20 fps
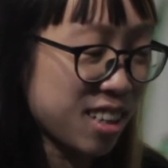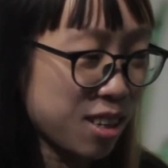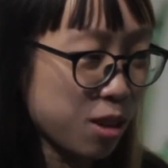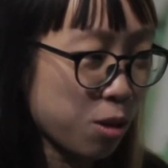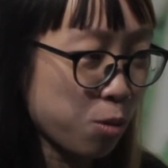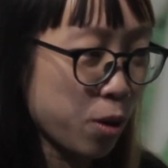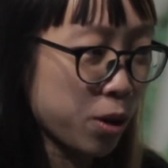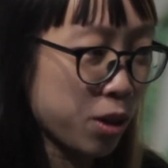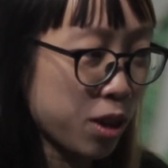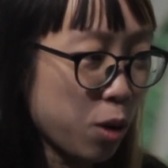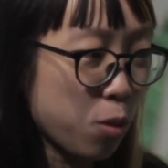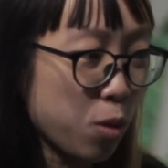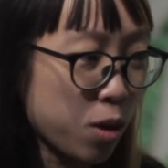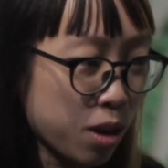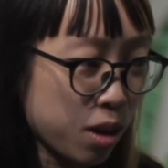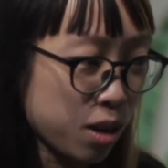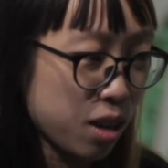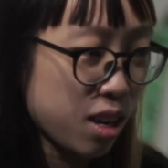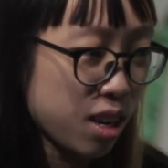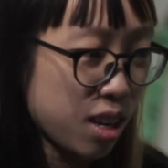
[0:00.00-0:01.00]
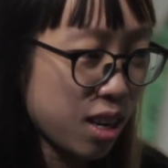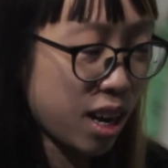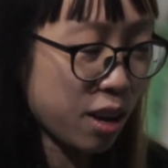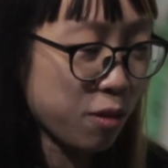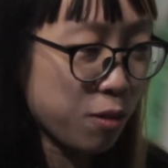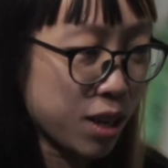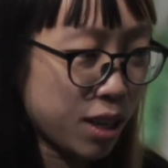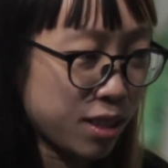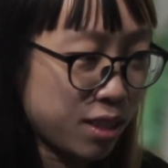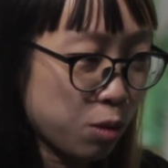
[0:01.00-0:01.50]
When I
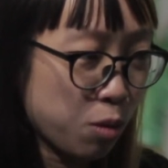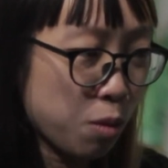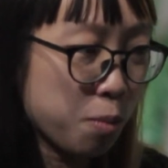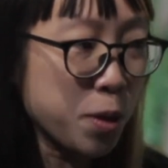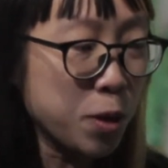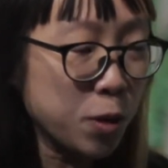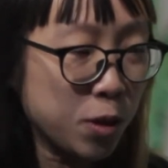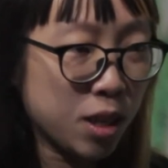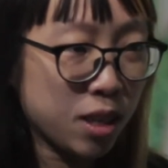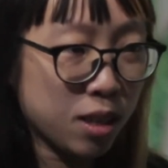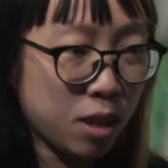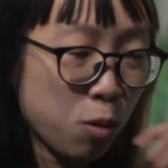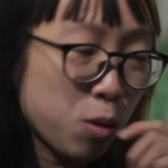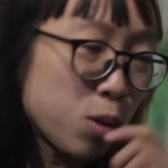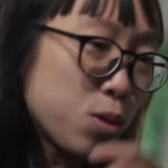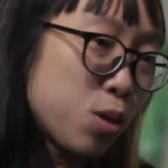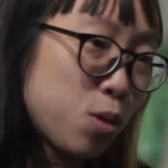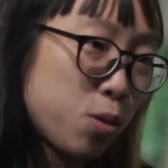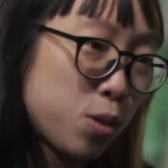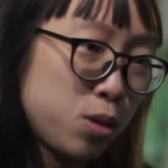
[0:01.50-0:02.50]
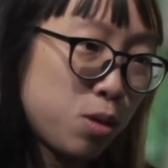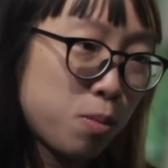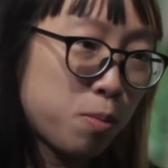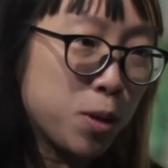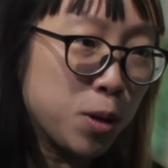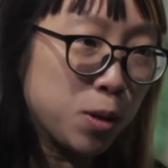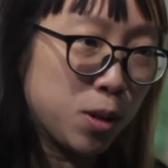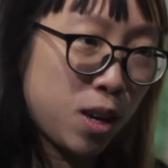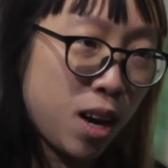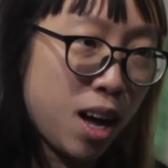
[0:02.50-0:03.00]
realized they were also going to
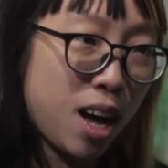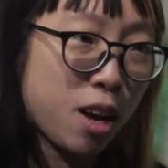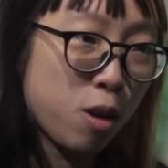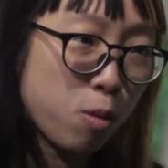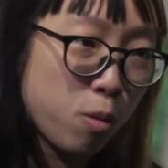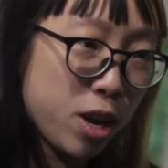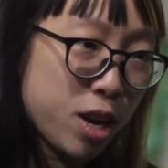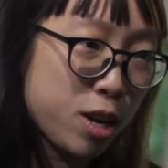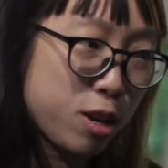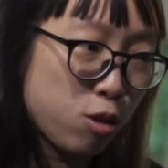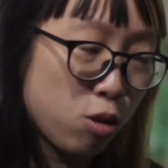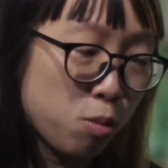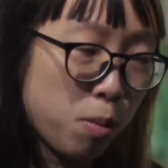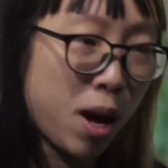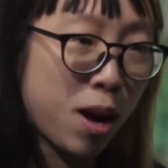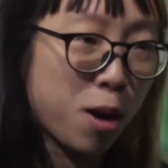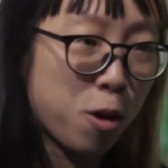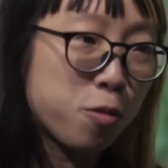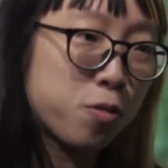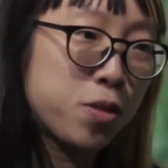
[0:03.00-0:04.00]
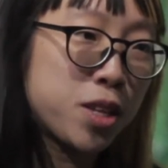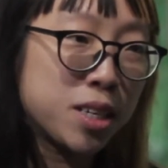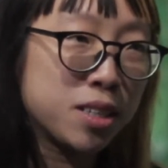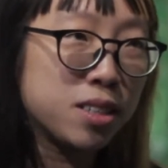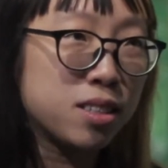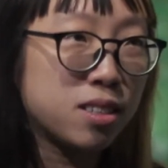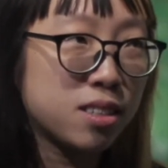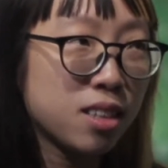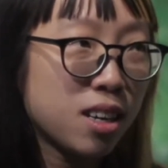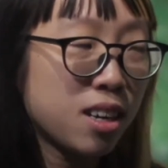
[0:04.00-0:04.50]
build a highway through part of
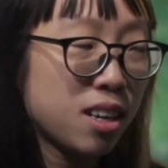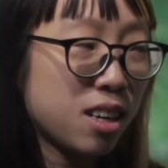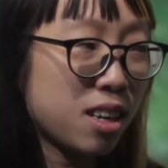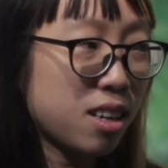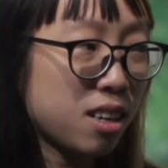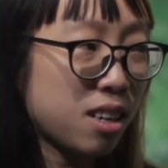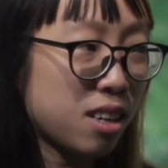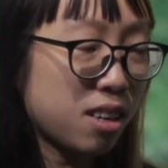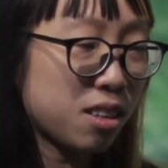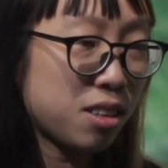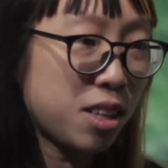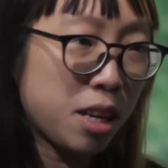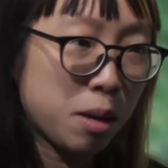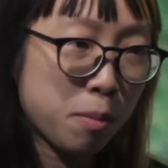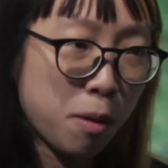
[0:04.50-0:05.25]
this thing.